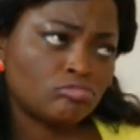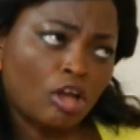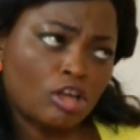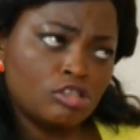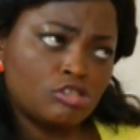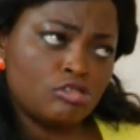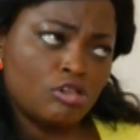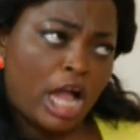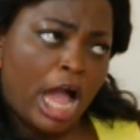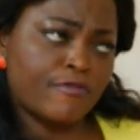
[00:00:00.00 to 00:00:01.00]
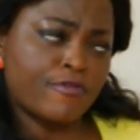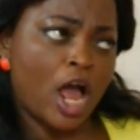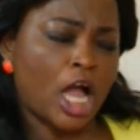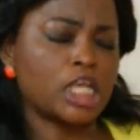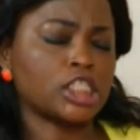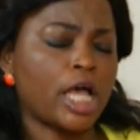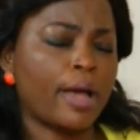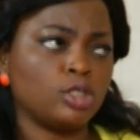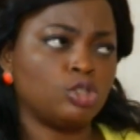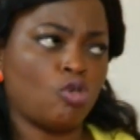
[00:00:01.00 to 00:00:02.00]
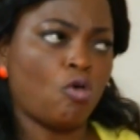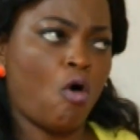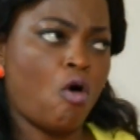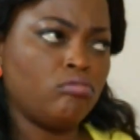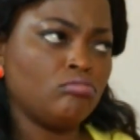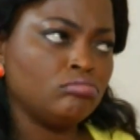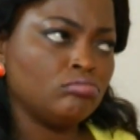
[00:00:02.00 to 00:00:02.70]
Talking to you, Oga Frank. Answer me, Joe.